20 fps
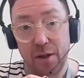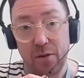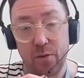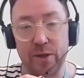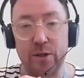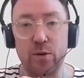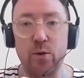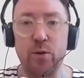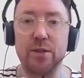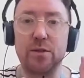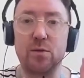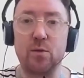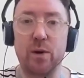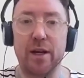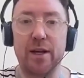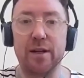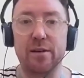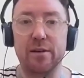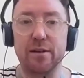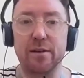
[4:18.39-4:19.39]
which was
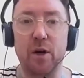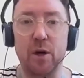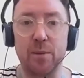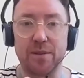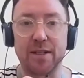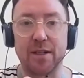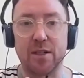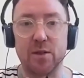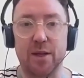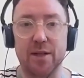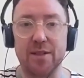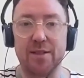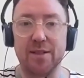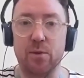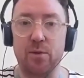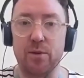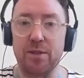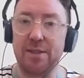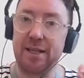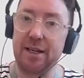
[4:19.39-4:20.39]
when homosexuality
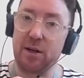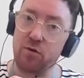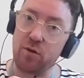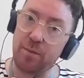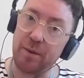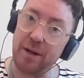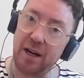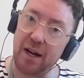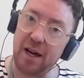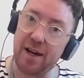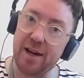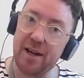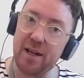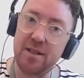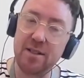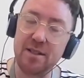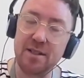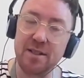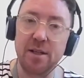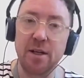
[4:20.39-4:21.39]
was
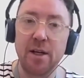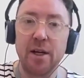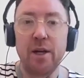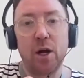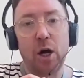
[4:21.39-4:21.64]
decriminalized,